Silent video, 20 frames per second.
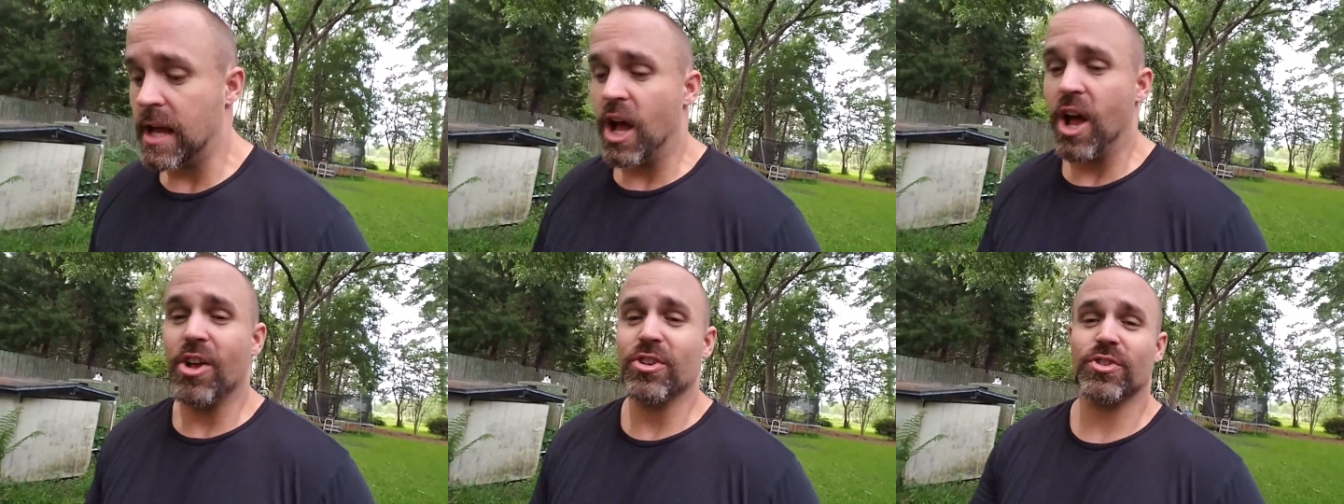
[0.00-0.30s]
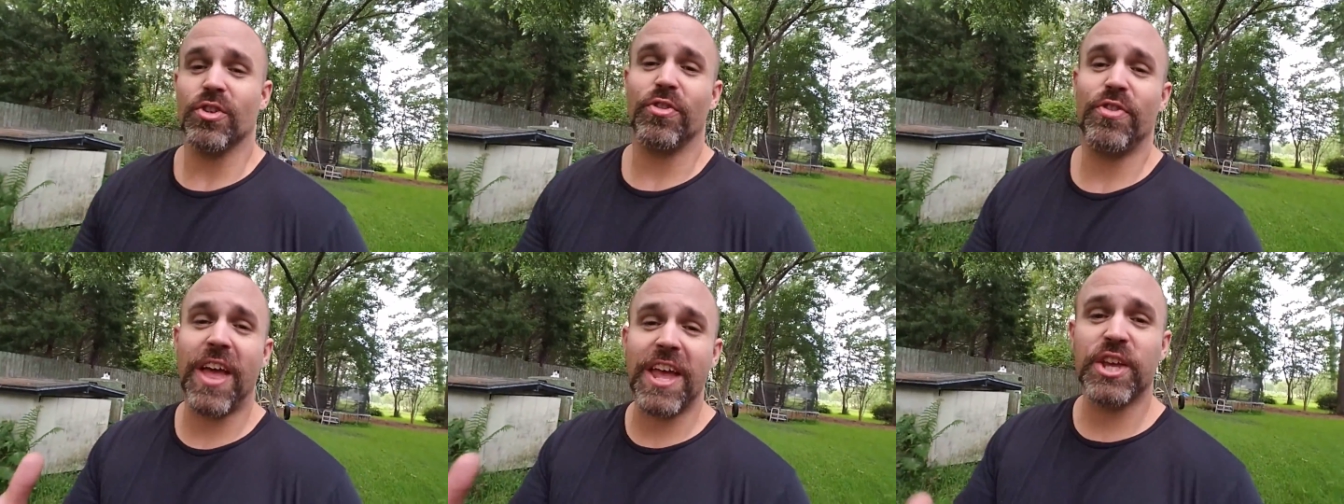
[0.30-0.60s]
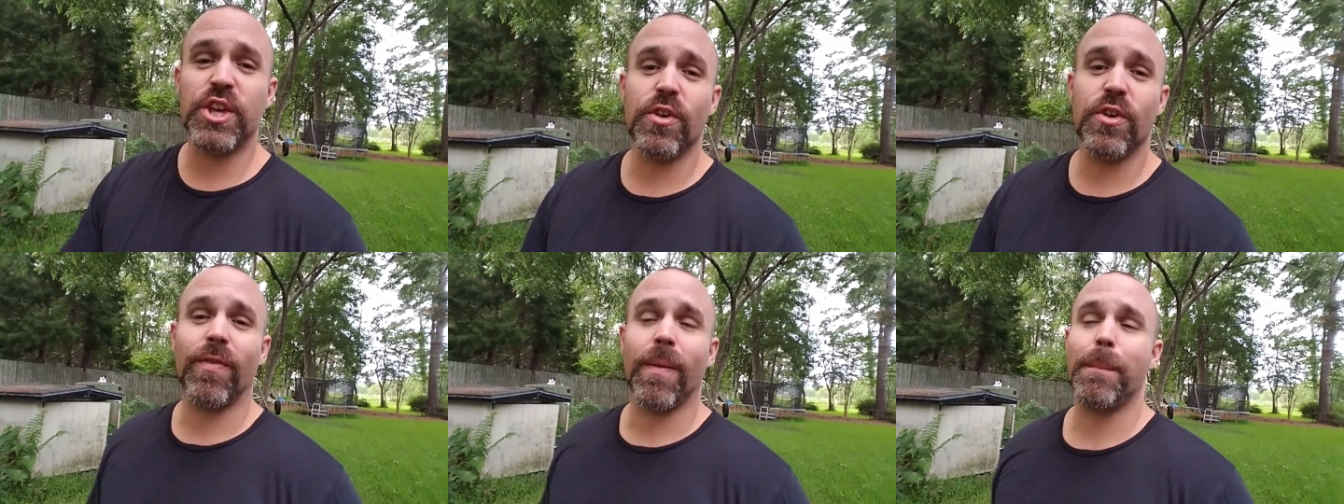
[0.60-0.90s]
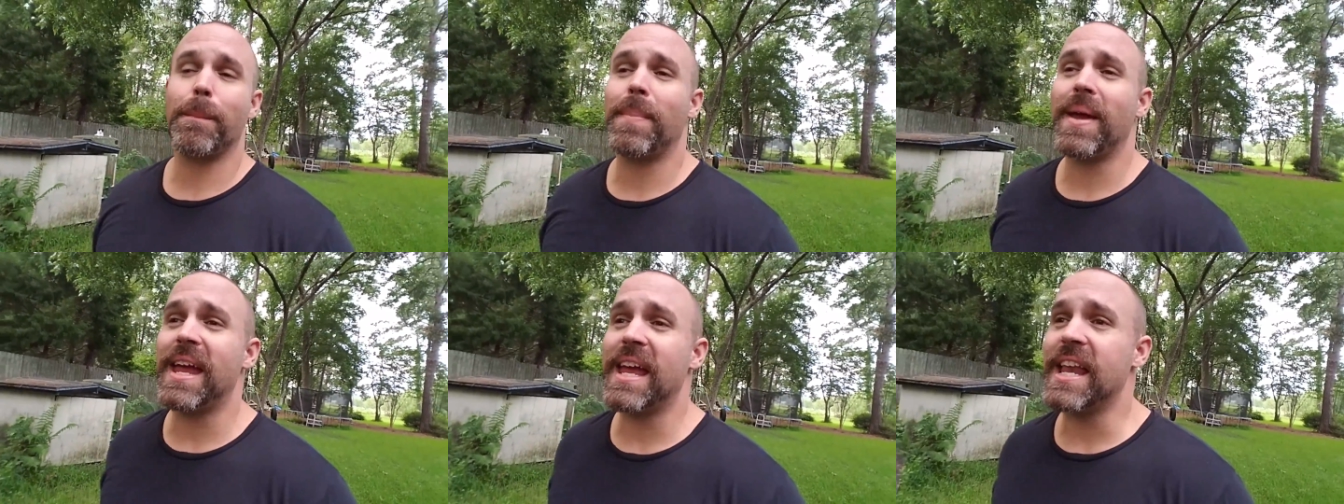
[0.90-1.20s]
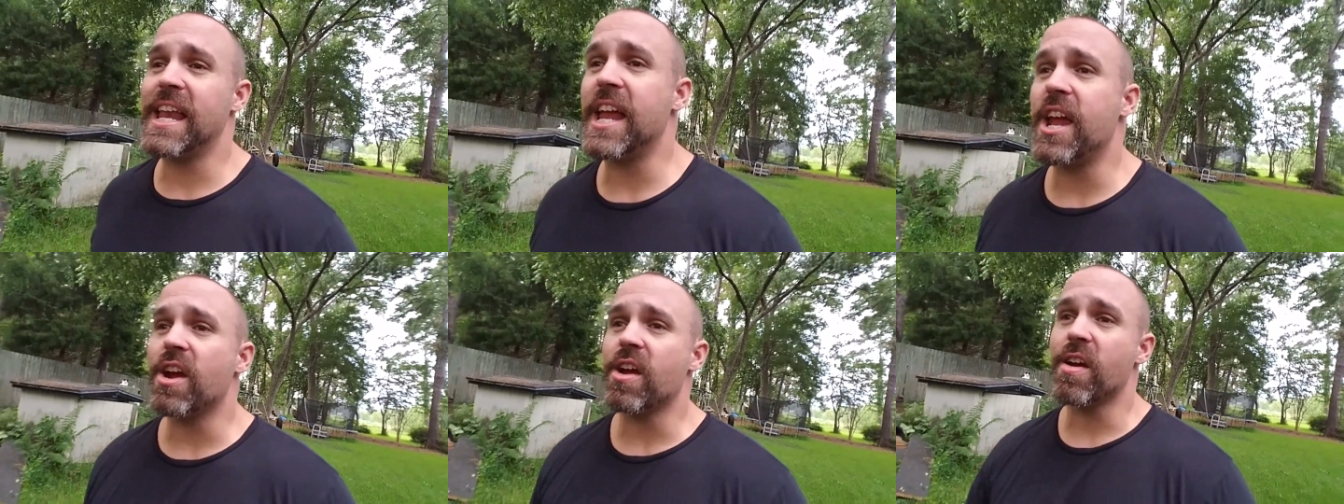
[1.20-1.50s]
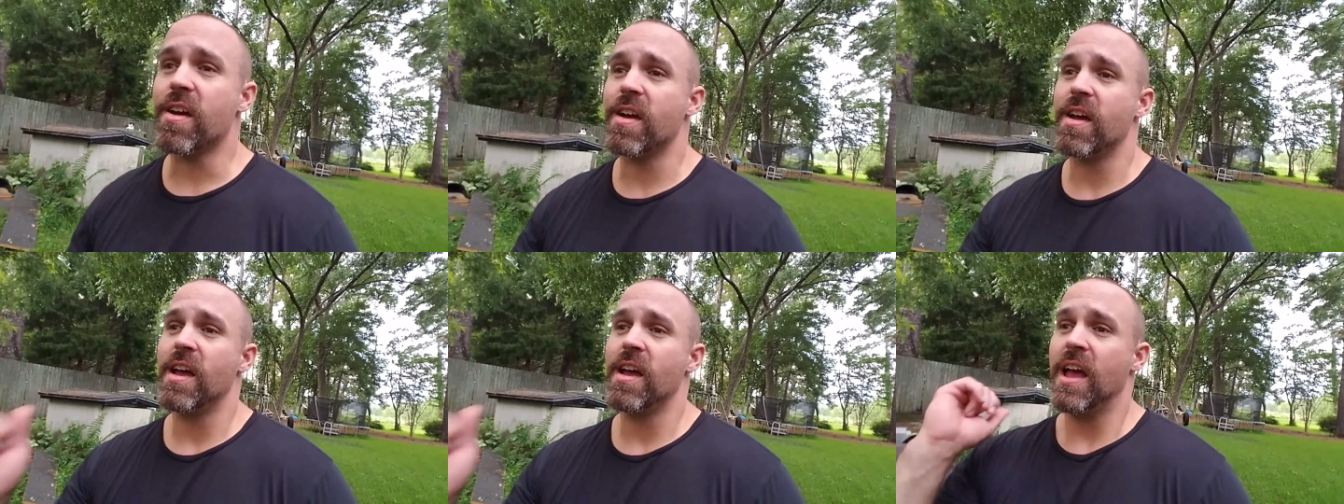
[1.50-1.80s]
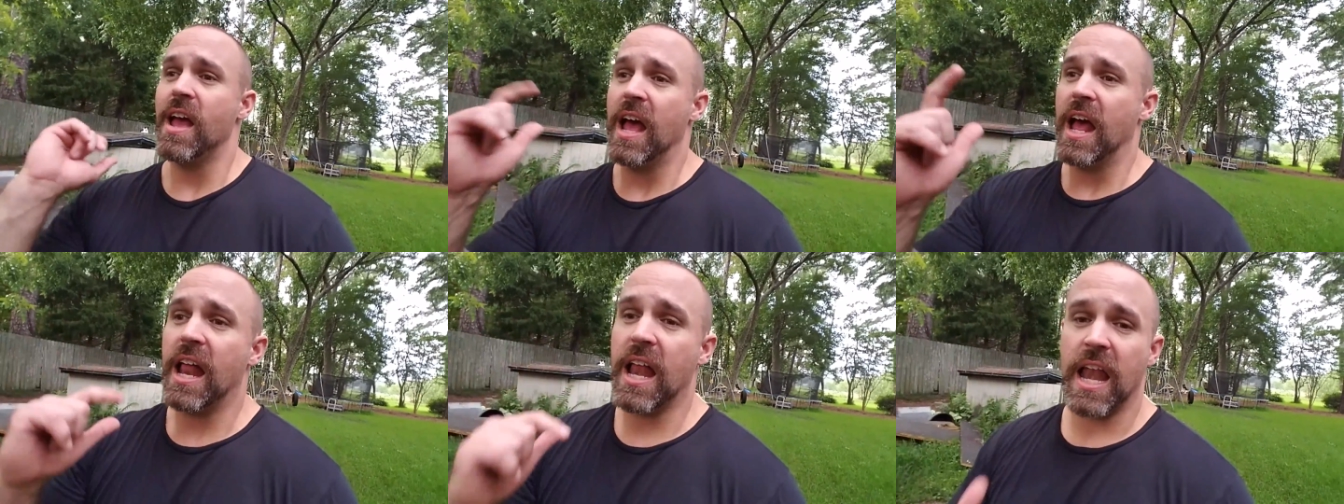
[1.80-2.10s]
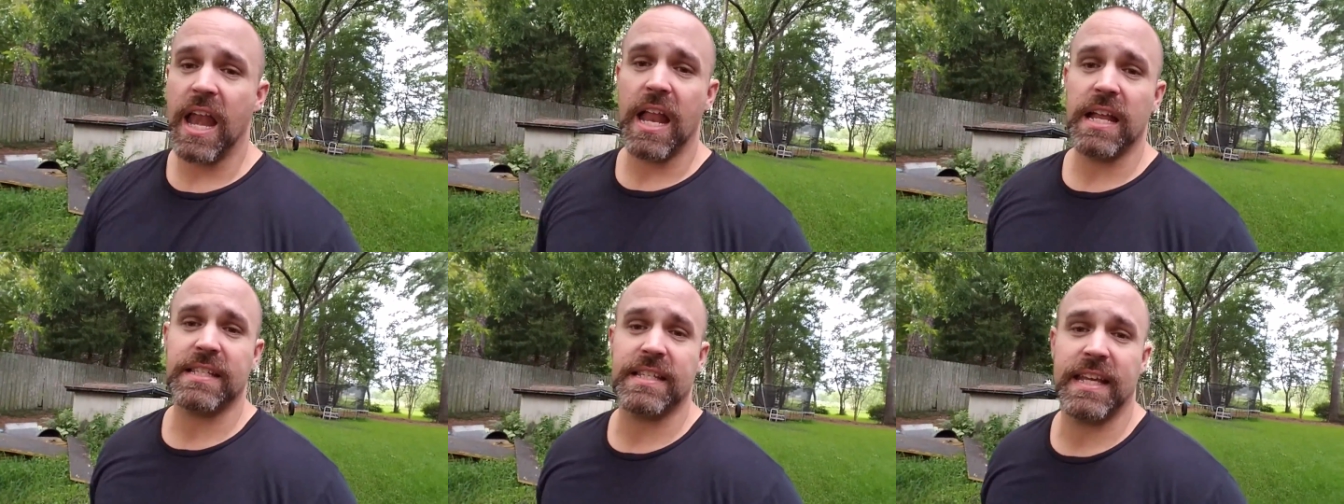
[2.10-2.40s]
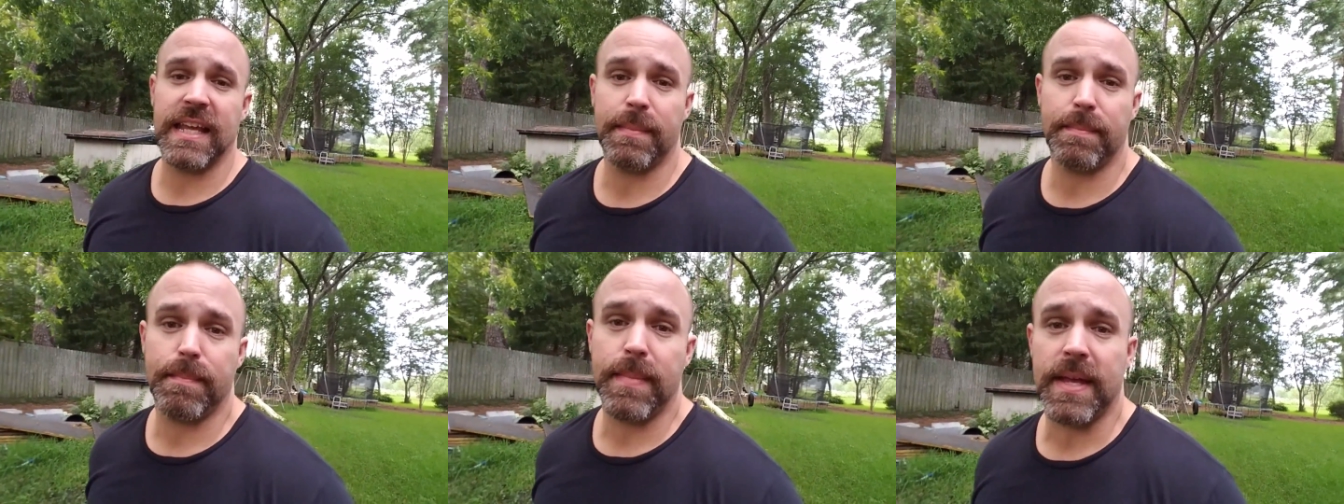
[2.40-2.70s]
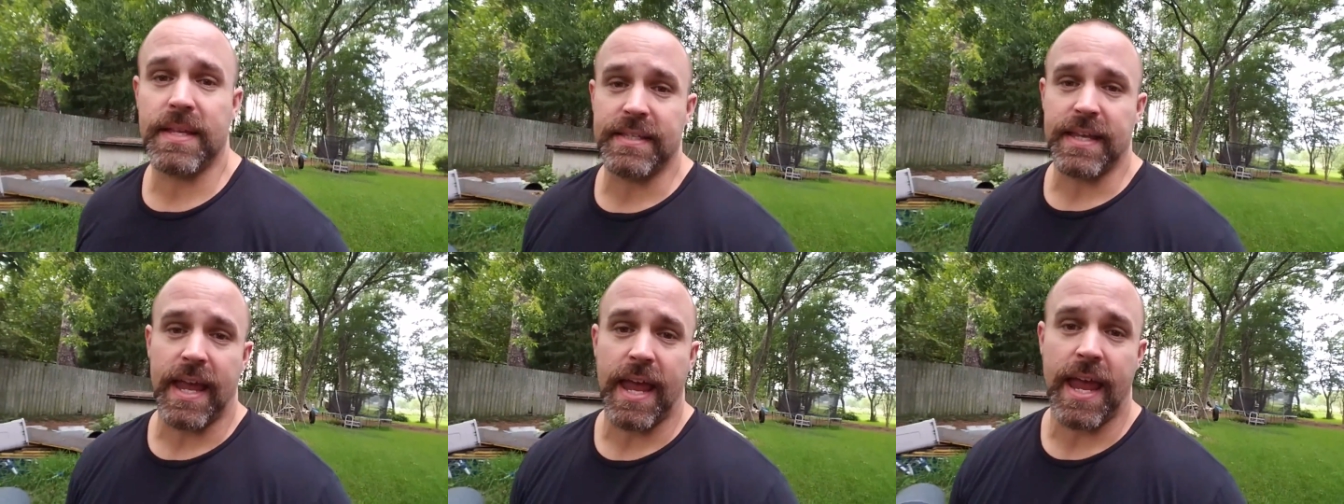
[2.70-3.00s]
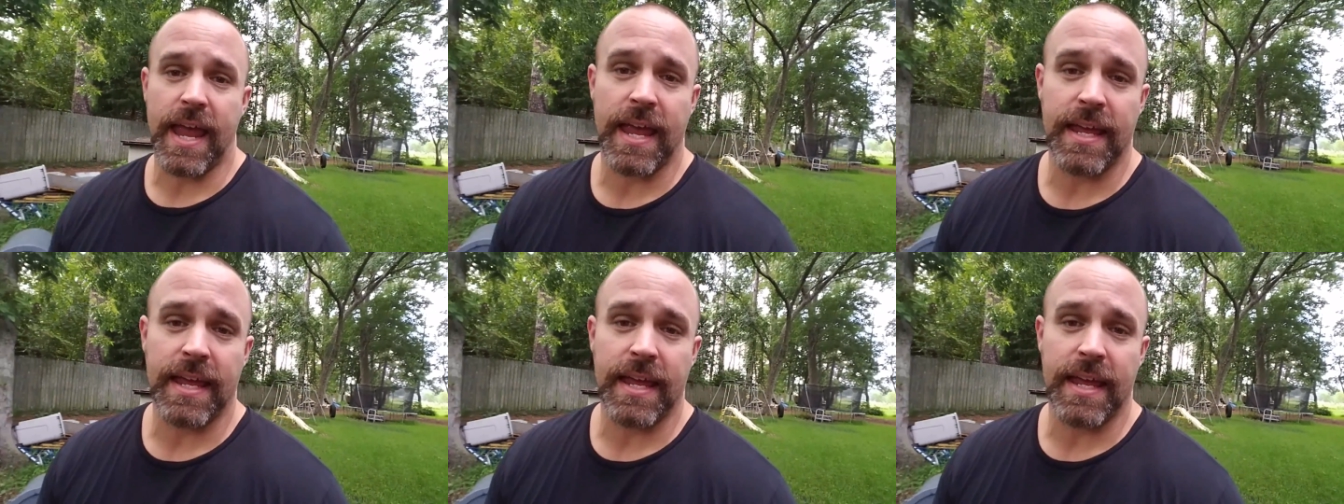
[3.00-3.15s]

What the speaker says: So thank you for being here, and let's get busy.